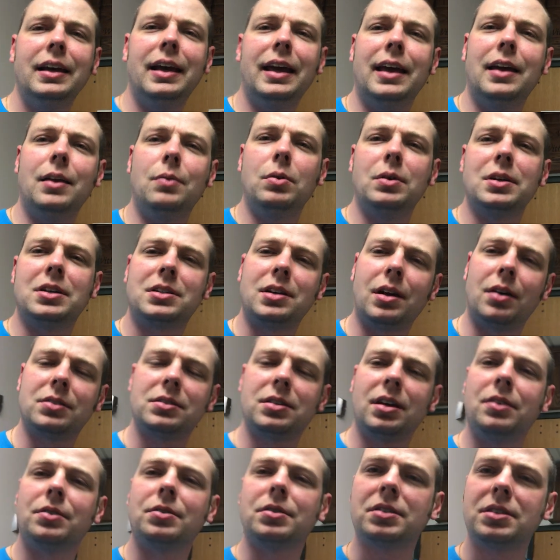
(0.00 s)
And we start
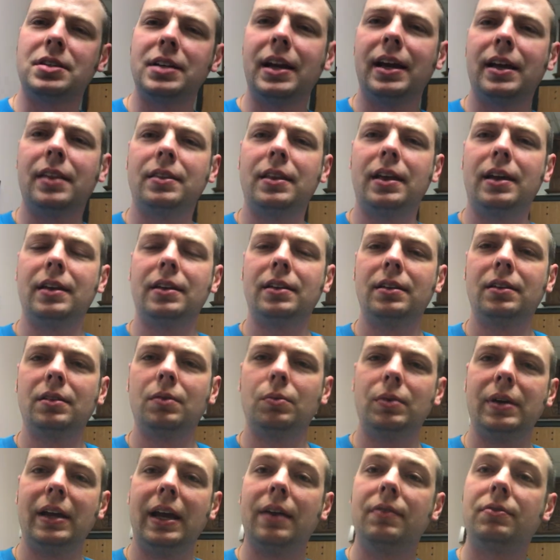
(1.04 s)
to understand that
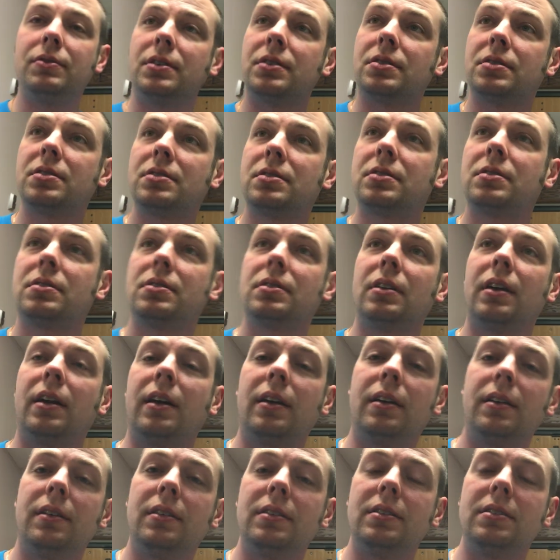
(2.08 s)
we have this
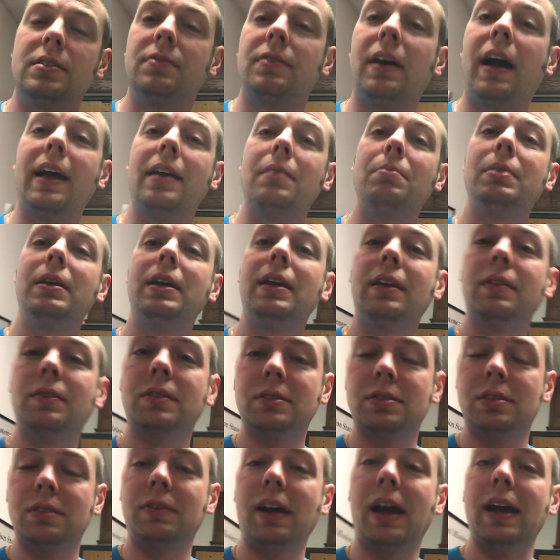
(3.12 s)
uh, divine being,
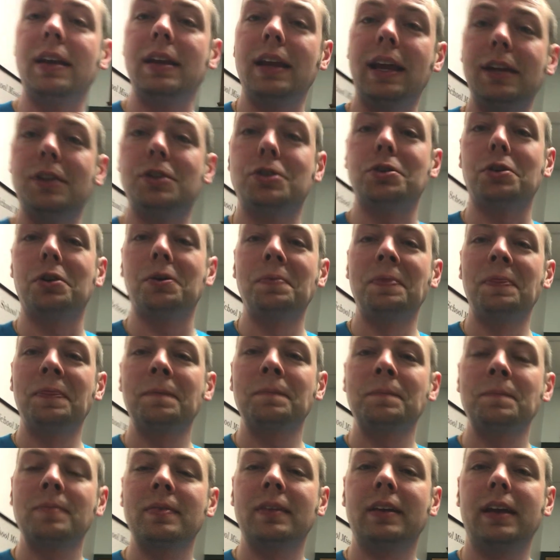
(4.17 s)
this divine nature,
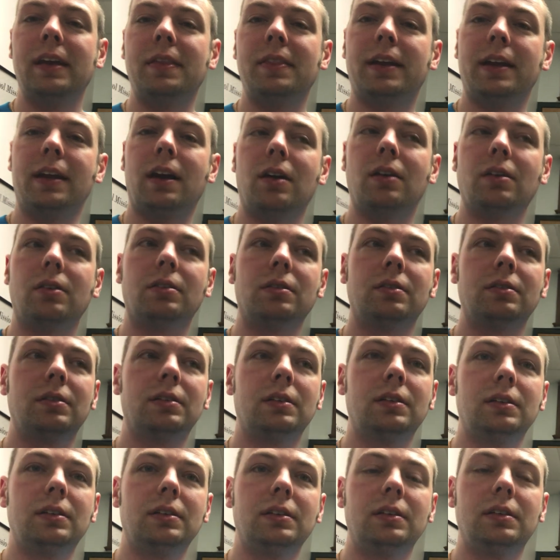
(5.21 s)
and that our
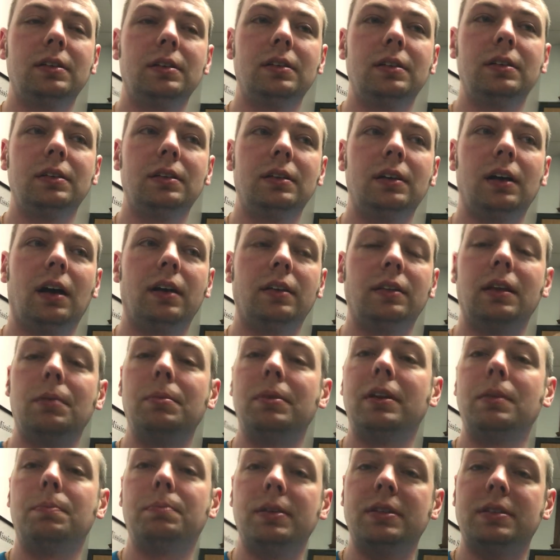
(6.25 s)

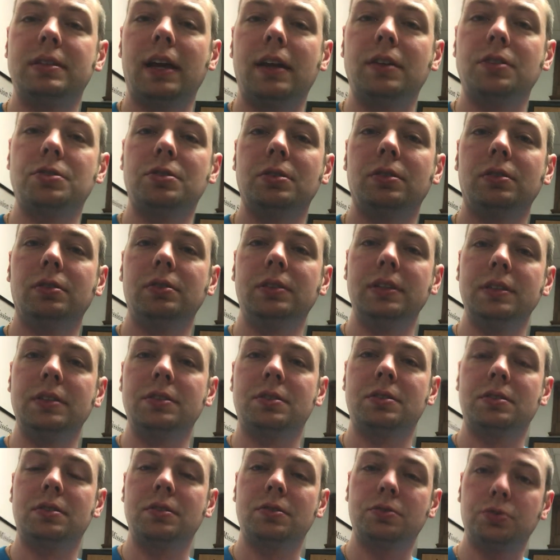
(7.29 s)
unlimited potential
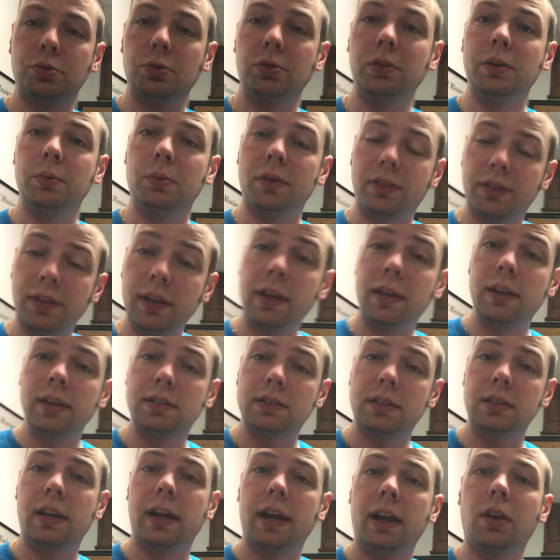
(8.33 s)
is truly within,
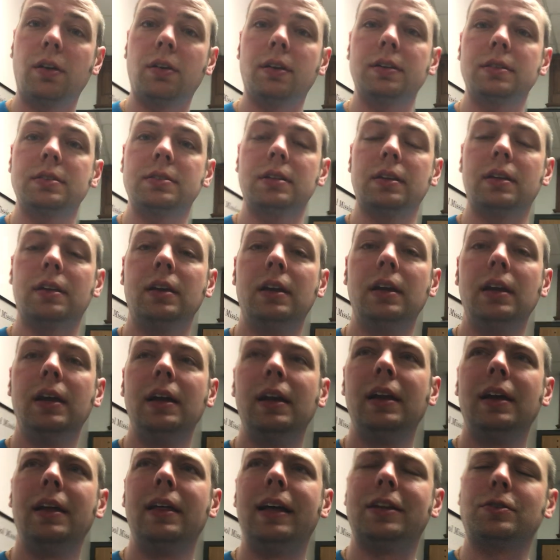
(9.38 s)
it's inherent. And
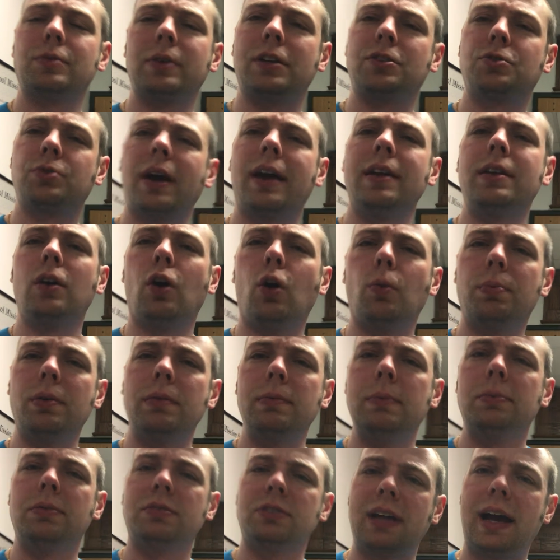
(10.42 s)
that's why I tried to
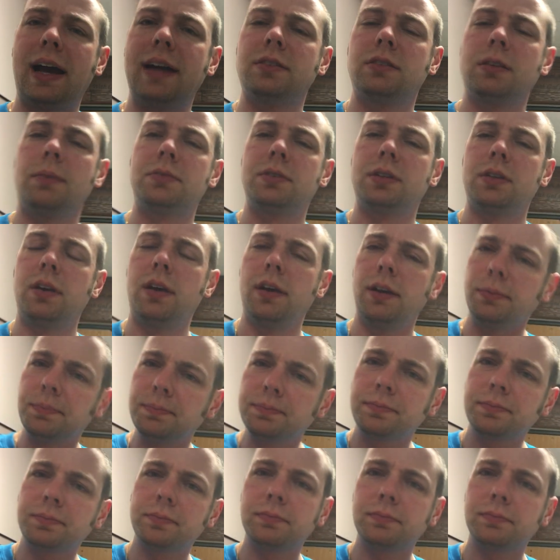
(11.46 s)
open people's eyes up tonight,